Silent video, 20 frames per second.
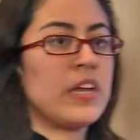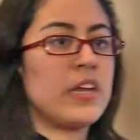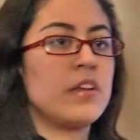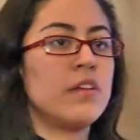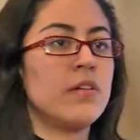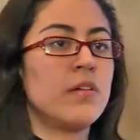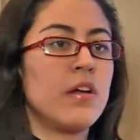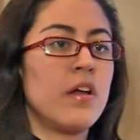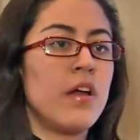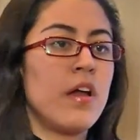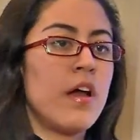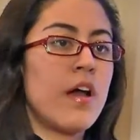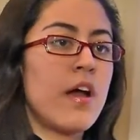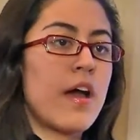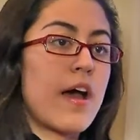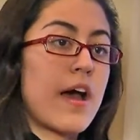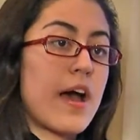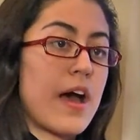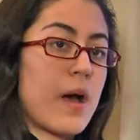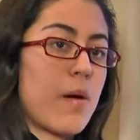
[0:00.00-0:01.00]
need
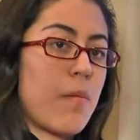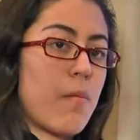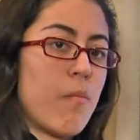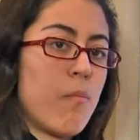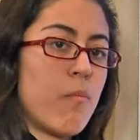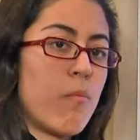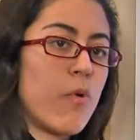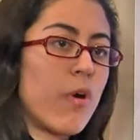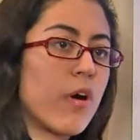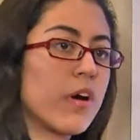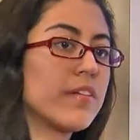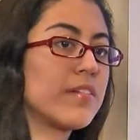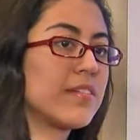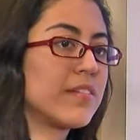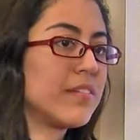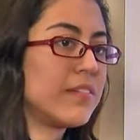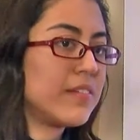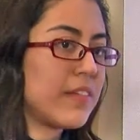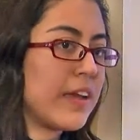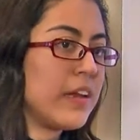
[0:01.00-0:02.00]
a more
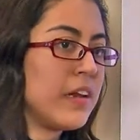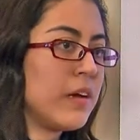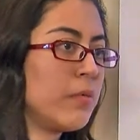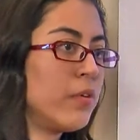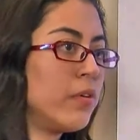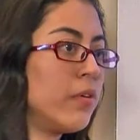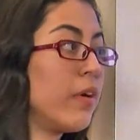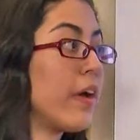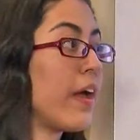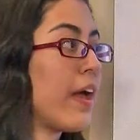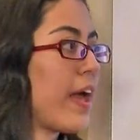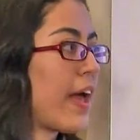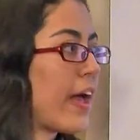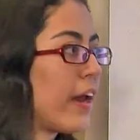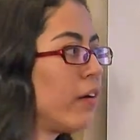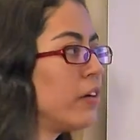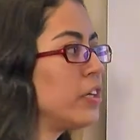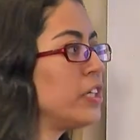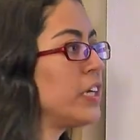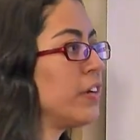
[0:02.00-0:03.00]
sustainable,
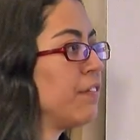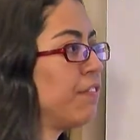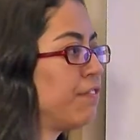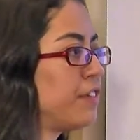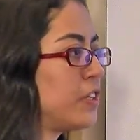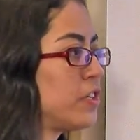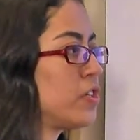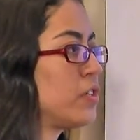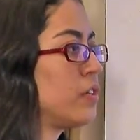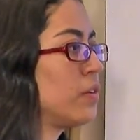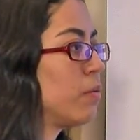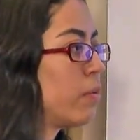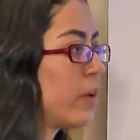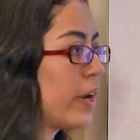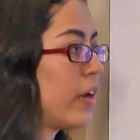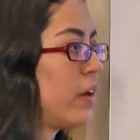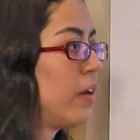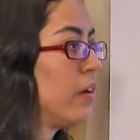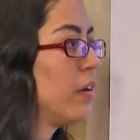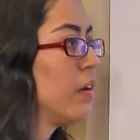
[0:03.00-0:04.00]
energy-efficient
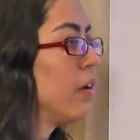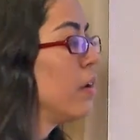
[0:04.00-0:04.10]
way